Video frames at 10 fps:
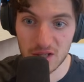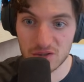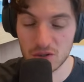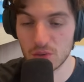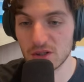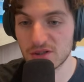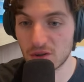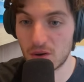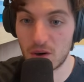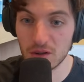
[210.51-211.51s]
So you will
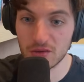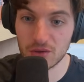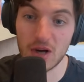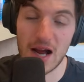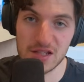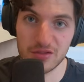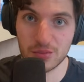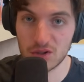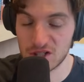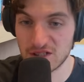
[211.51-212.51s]
store all of your active
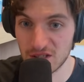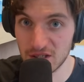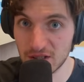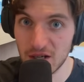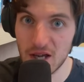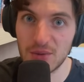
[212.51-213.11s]
projects here,